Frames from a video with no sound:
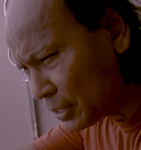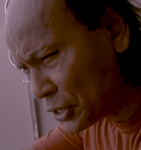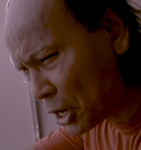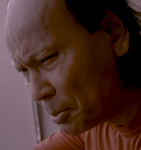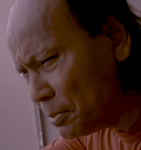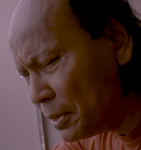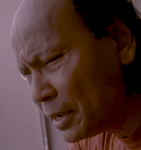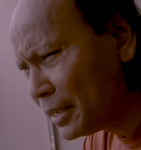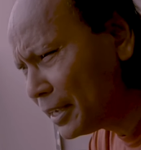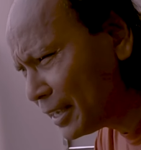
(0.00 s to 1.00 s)
numb,
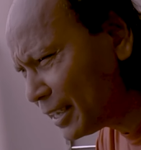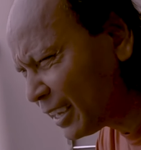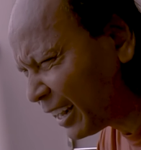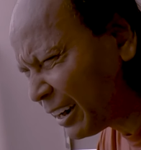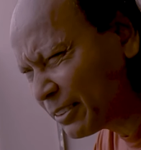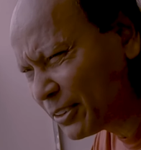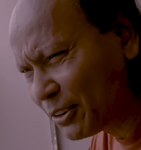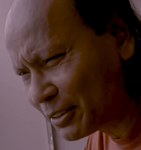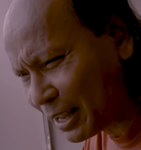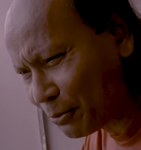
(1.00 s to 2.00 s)
and I don't
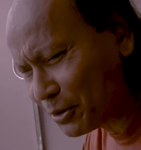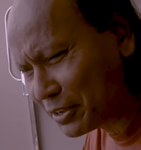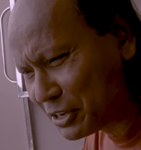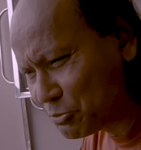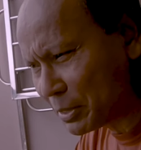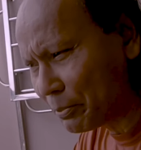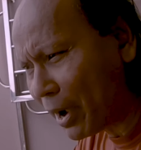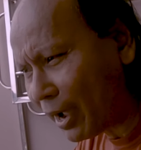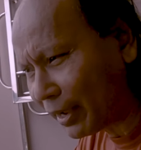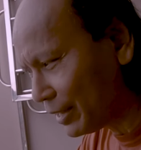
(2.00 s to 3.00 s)
know. I want to cue my
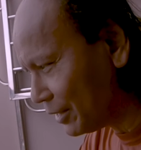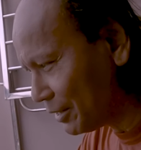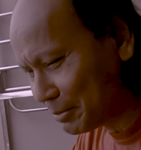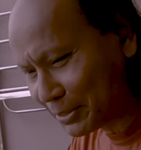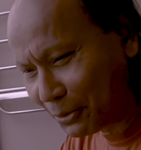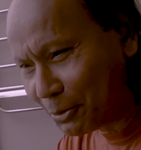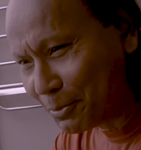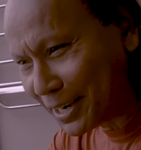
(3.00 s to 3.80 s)
back, you know. I'm an old